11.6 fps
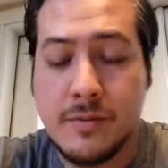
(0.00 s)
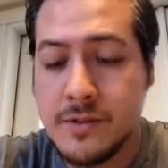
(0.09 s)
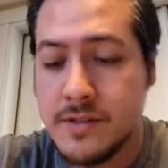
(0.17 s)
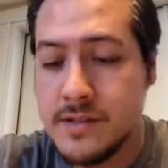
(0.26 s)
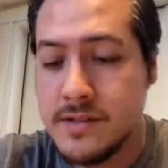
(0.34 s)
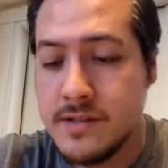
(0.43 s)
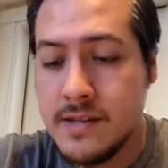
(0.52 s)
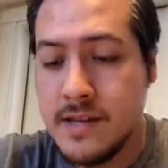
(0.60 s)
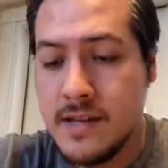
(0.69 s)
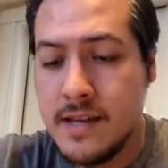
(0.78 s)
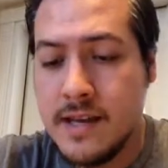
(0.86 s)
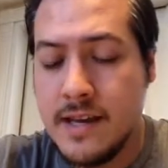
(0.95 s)
Woods,
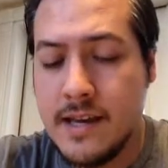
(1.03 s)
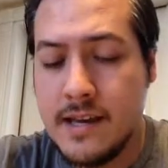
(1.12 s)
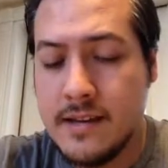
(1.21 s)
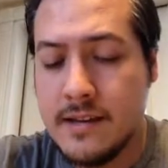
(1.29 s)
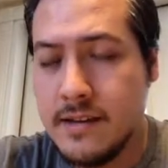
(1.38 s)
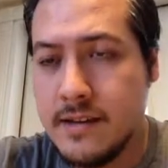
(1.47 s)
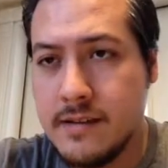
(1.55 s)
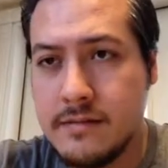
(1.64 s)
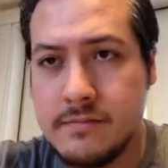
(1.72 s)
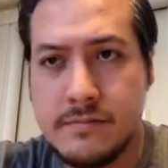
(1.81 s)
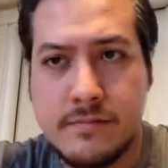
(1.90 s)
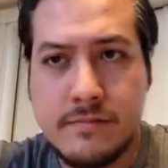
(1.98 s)
and
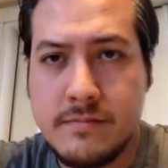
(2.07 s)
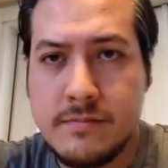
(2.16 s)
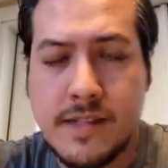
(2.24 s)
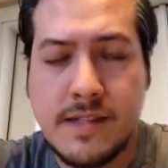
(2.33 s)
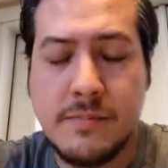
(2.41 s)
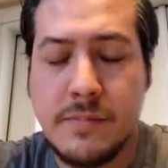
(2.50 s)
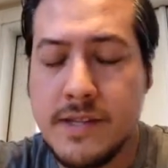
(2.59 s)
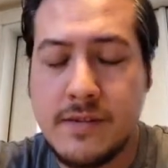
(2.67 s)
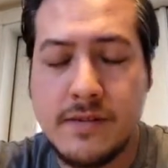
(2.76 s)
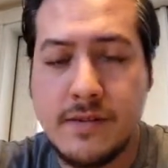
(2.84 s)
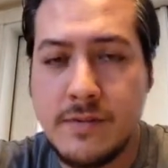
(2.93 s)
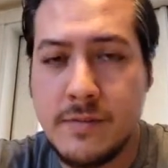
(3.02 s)
that
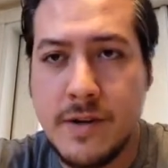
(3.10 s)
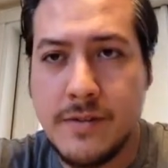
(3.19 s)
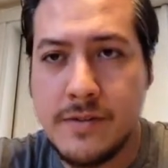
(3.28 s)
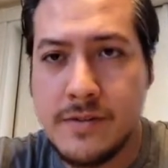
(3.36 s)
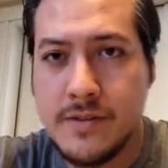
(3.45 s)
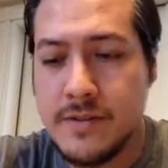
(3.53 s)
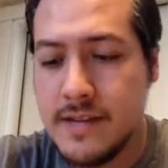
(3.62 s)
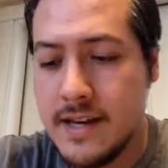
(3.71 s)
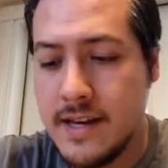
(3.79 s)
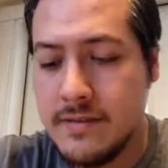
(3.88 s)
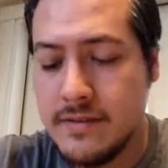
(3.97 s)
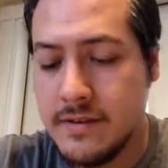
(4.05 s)
speedster wide receiver they
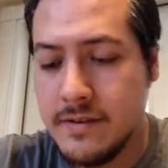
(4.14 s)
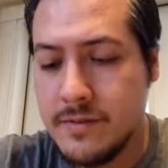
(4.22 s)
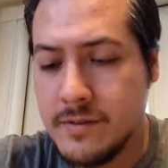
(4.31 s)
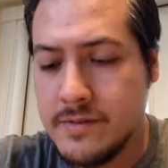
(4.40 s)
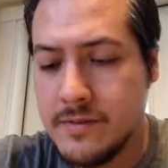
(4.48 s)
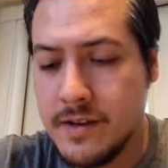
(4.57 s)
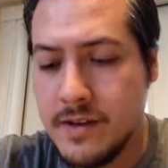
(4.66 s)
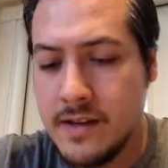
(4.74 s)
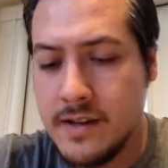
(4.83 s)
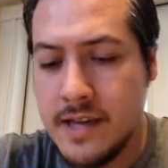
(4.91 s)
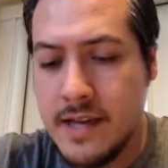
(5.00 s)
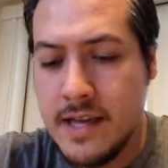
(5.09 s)
have. I always forget.
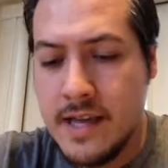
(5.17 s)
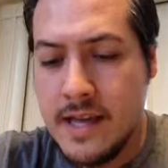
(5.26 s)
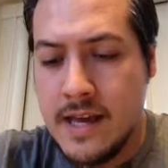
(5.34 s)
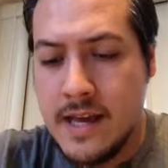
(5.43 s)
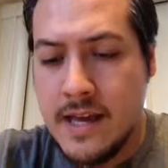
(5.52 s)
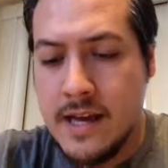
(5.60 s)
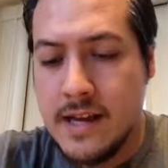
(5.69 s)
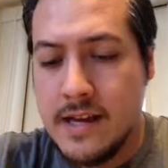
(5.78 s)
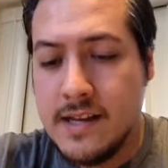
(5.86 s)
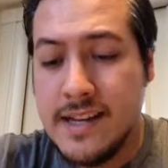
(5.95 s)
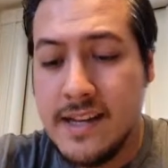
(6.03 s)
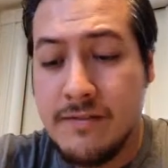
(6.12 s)

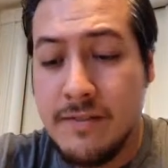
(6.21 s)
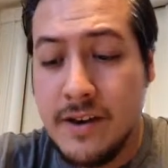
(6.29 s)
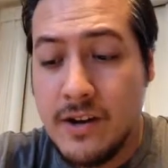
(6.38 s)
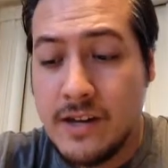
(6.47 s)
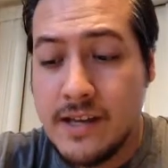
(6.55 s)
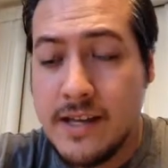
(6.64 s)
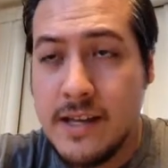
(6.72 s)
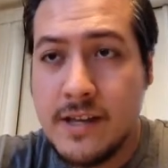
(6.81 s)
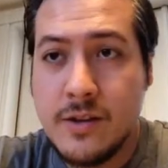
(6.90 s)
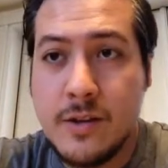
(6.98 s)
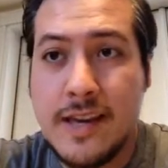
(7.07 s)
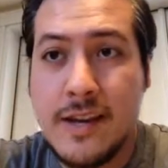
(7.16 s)
Nick Fairley
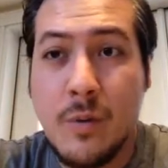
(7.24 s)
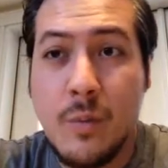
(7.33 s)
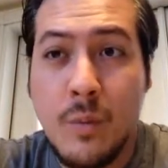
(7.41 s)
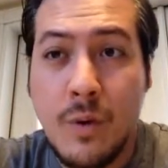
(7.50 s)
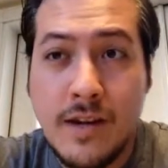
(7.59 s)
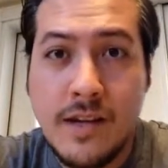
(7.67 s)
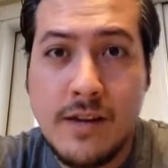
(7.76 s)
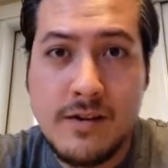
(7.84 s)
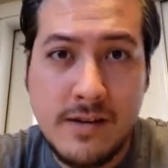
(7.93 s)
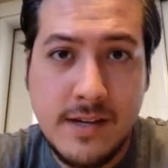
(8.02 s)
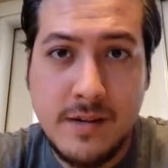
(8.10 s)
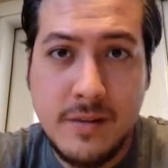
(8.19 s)
getting a 1-year
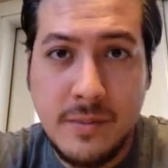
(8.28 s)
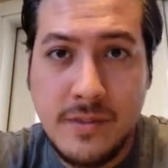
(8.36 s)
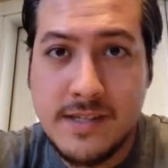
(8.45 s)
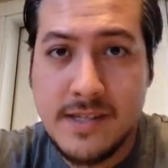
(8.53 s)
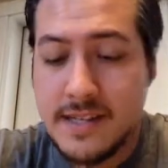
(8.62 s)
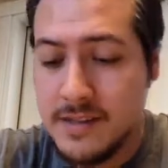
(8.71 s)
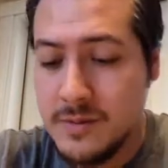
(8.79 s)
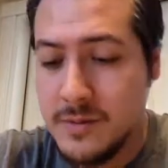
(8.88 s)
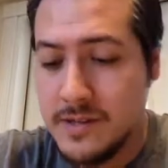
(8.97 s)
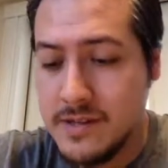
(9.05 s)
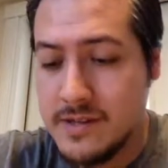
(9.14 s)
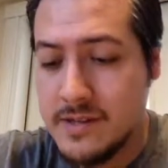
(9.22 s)
deal with St.
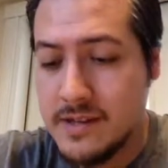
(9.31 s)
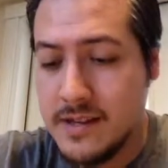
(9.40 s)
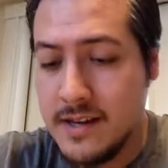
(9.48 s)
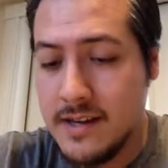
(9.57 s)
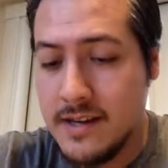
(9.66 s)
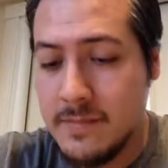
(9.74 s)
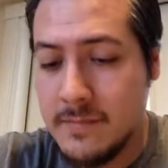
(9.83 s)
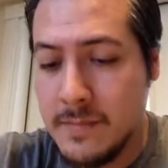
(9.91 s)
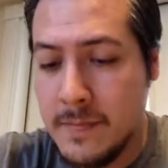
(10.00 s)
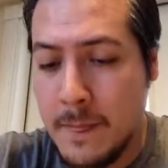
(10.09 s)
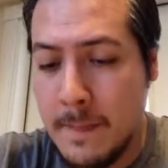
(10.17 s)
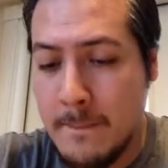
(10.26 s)
Louis. A
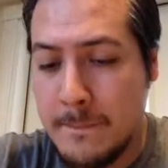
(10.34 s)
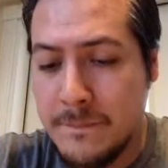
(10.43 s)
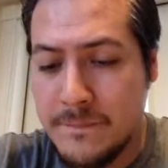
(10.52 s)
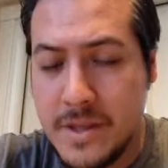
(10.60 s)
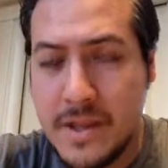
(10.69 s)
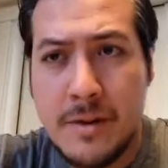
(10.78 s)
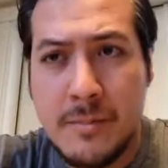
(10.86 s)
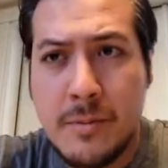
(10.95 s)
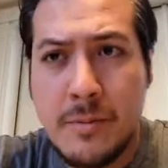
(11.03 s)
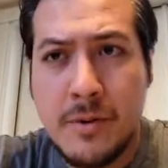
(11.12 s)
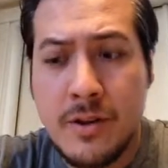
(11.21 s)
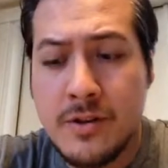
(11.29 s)
lot of people
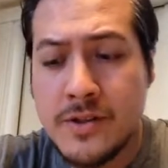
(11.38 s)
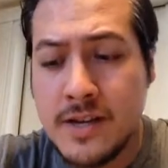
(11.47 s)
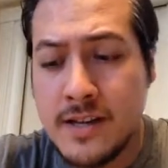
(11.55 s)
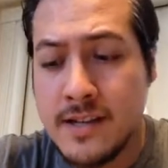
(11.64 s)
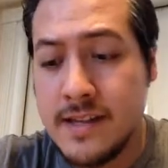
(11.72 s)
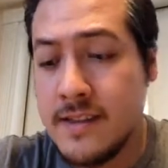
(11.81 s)
were a little shocked